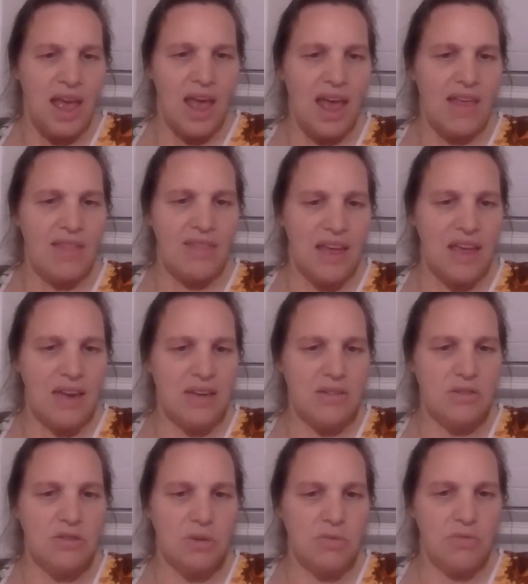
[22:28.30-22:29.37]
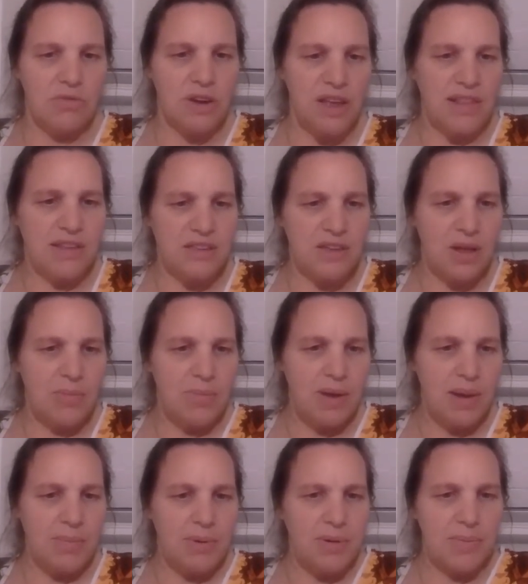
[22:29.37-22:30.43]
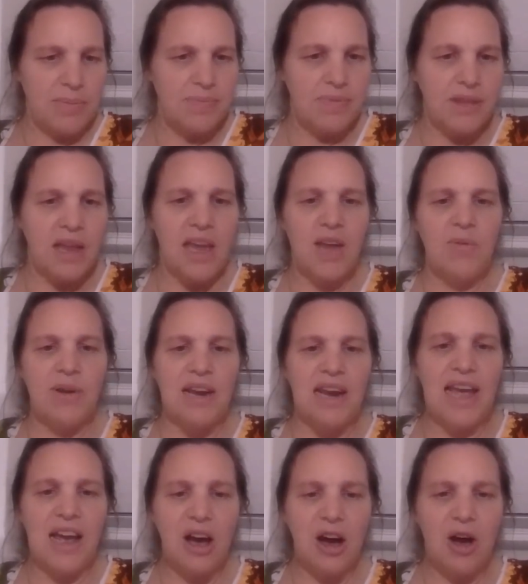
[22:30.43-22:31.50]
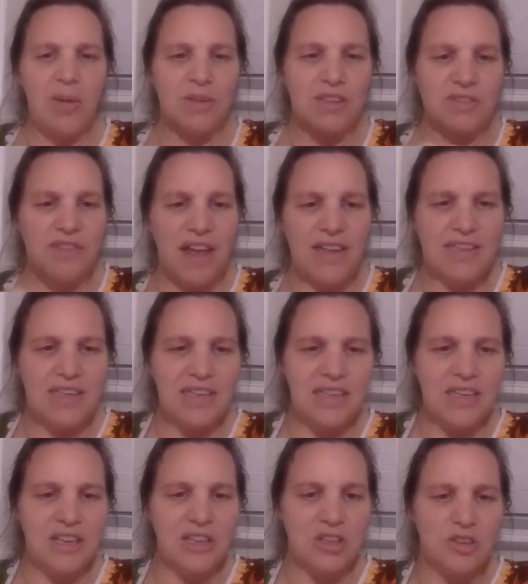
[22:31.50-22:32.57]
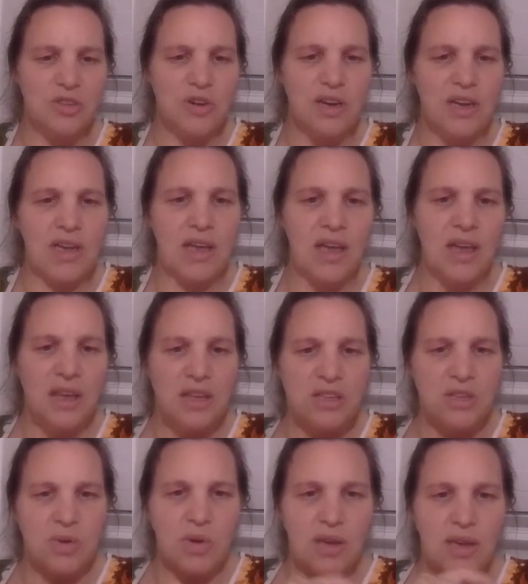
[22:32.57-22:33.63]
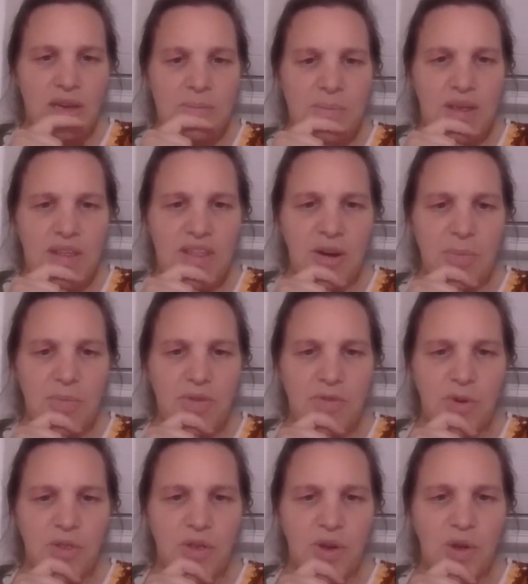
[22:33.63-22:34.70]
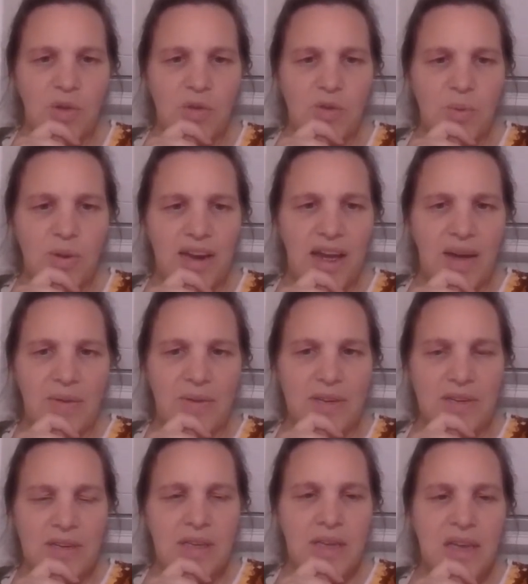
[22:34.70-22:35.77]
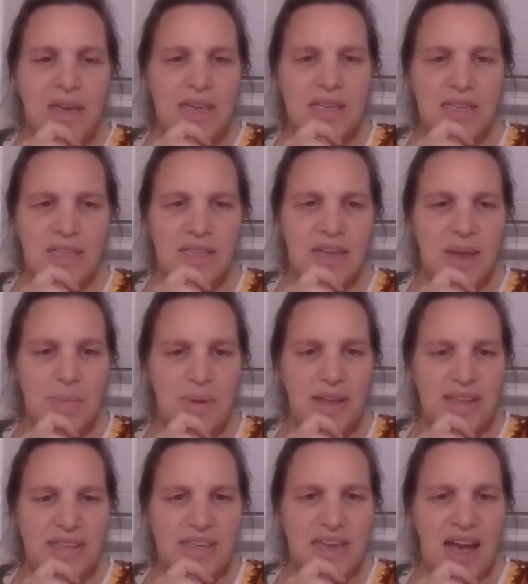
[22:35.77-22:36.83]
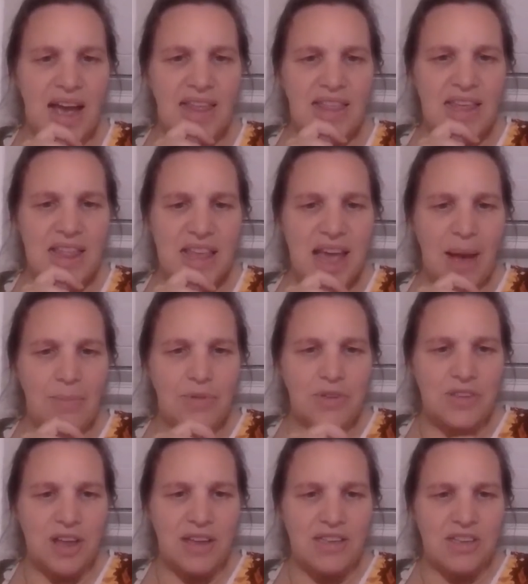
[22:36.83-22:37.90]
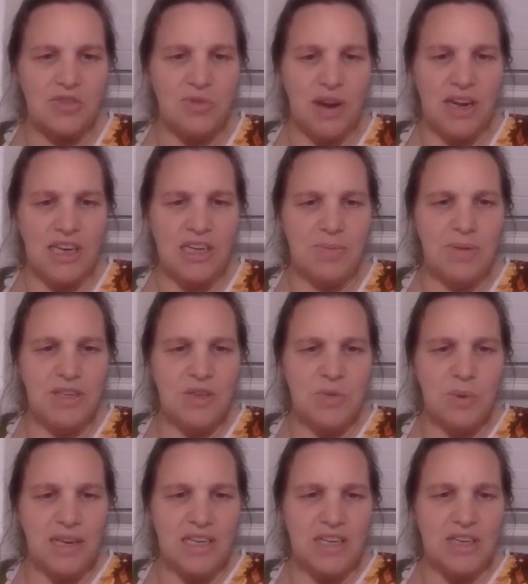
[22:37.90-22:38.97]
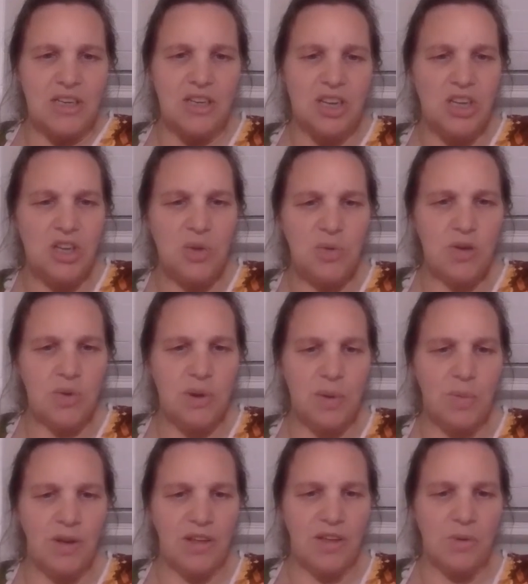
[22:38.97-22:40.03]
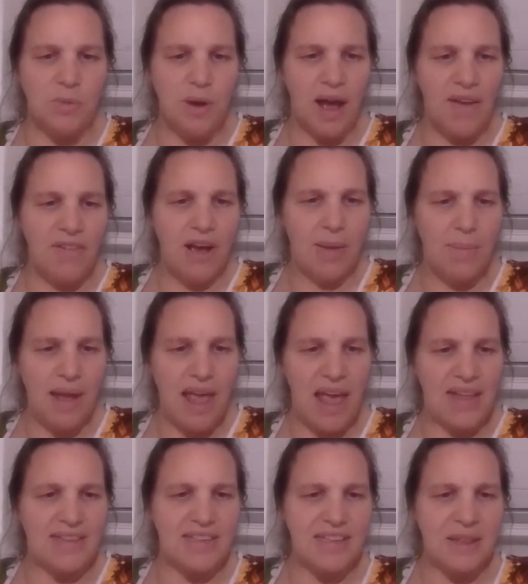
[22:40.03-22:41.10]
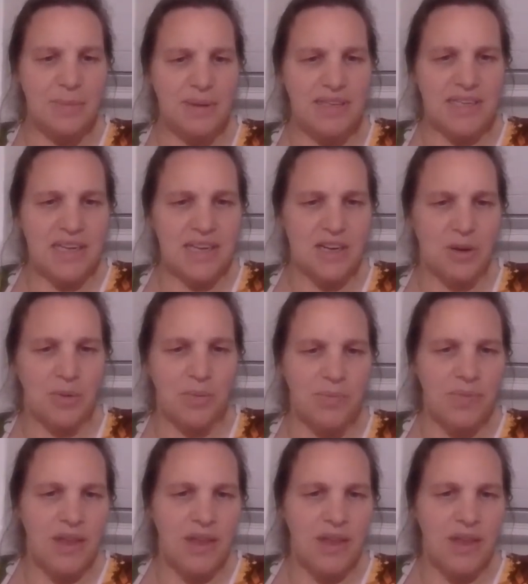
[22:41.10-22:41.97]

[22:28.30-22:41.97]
And then, don't forget the salt and pepper. He would leg it home as fast as he could streak, so it could be there before the coals went out. Say, Betsy, I think the applesauce is ready to be sweetened. You do it, will you? I've got my hands in the biscuit dough.